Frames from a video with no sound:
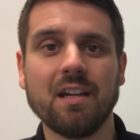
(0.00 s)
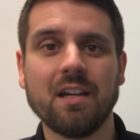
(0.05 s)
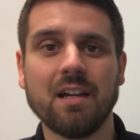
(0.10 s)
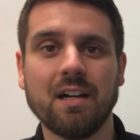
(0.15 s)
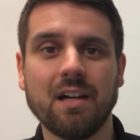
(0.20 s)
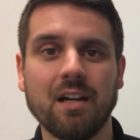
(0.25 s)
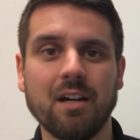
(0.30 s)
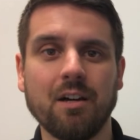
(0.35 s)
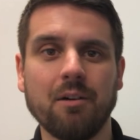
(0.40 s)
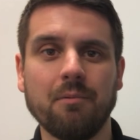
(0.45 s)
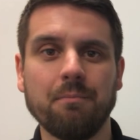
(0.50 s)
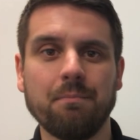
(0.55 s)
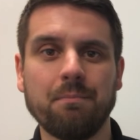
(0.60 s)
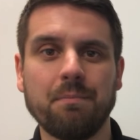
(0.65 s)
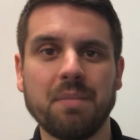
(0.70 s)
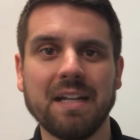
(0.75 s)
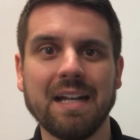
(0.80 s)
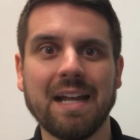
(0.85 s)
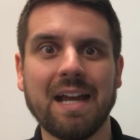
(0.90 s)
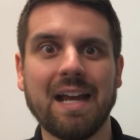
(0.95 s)

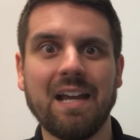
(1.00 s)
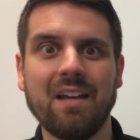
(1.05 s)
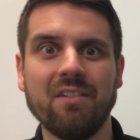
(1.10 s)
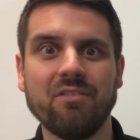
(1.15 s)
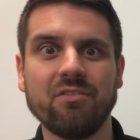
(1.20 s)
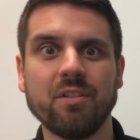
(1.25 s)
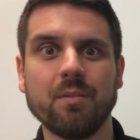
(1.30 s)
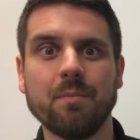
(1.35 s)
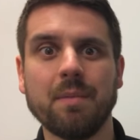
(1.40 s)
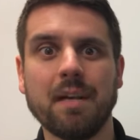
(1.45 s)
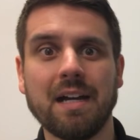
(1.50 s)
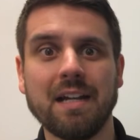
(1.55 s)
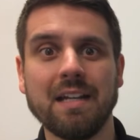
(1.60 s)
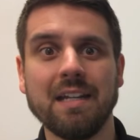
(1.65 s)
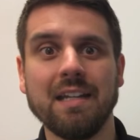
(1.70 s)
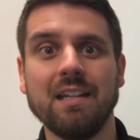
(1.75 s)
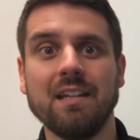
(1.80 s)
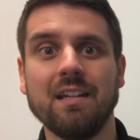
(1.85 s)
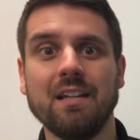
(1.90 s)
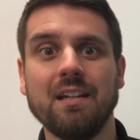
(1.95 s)
but
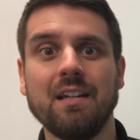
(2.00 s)
everybody